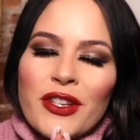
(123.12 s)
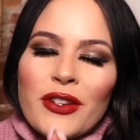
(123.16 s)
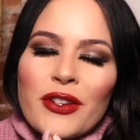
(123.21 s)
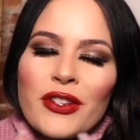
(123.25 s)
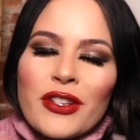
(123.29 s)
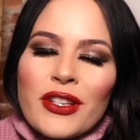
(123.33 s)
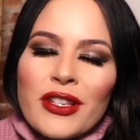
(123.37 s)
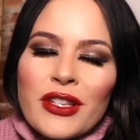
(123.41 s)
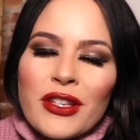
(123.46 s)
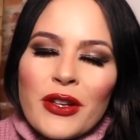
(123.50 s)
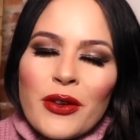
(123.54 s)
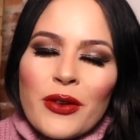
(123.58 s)
you know,
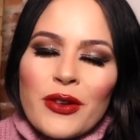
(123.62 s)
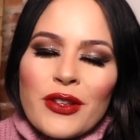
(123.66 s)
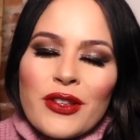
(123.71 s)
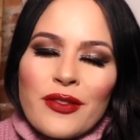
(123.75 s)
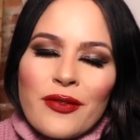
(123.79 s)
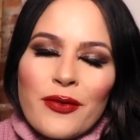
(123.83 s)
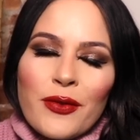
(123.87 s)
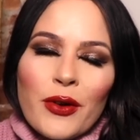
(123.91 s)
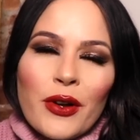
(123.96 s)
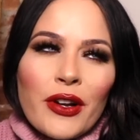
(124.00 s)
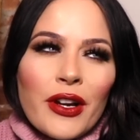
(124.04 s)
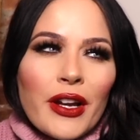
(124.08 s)
just to go to
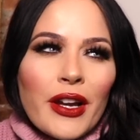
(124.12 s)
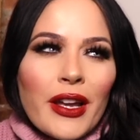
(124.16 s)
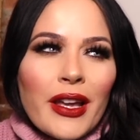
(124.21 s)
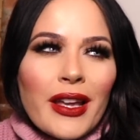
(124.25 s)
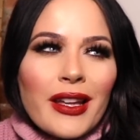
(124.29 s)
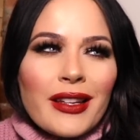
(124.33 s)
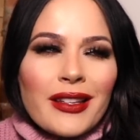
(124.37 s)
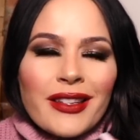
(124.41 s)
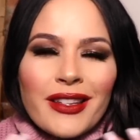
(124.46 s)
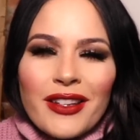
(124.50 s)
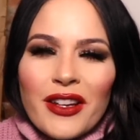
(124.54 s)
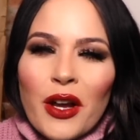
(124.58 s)
Sephora
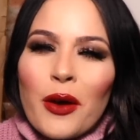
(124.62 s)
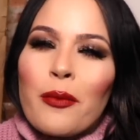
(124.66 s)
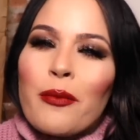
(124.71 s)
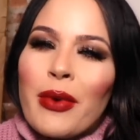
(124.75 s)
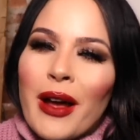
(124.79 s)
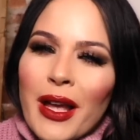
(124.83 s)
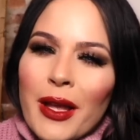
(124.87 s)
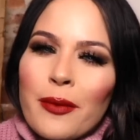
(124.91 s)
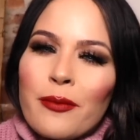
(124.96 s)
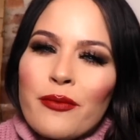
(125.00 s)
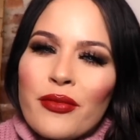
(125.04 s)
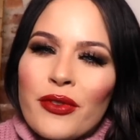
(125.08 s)
and, you know,
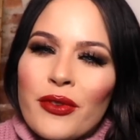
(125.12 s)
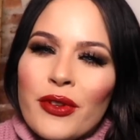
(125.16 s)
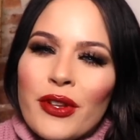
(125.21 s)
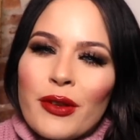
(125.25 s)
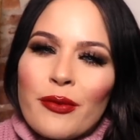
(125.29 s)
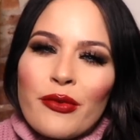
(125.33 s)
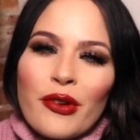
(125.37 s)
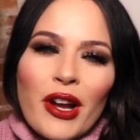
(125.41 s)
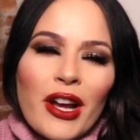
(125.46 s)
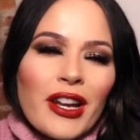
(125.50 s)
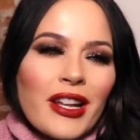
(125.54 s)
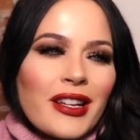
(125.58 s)
buy
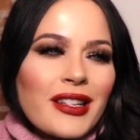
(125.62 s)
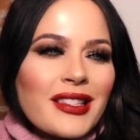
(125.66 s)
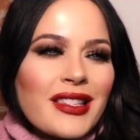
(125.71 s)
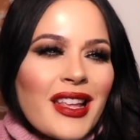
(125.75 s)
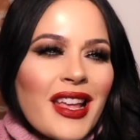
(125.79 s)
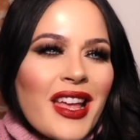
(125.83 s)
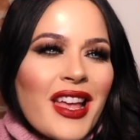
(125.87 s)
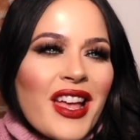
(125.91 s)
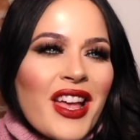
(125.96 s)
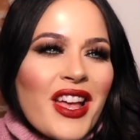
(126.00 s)
beauty products.